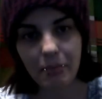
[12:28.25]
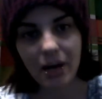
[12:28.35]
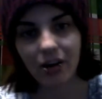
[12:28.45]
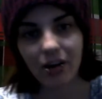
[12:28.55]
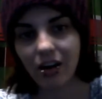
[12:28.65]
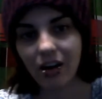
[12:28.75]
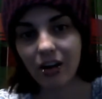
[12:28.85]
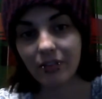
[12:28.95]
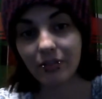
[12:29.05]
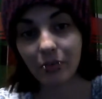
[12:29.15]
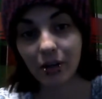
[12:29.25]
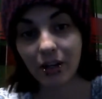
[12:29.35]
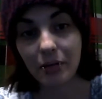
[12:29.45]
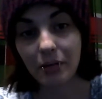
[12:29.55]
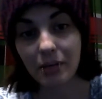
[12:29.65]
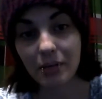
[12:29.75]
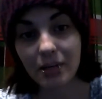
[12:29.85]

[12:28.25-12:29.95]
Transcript: the better off we're going to be,